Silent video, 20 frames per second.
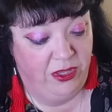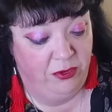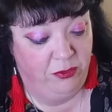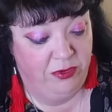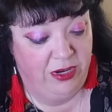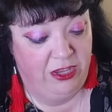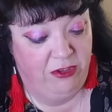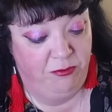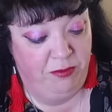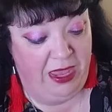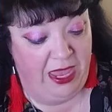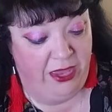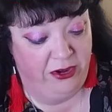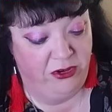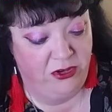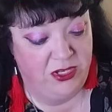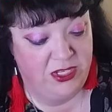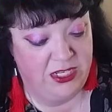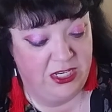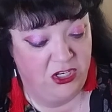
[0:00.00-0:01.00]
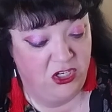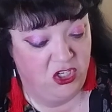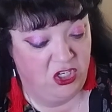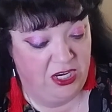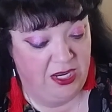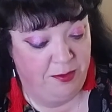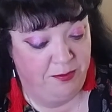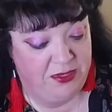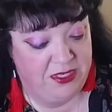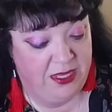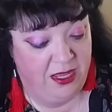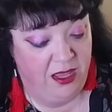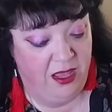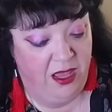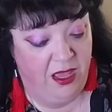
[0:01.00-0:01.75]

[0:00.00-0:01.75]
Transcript: array of patterns and shapes.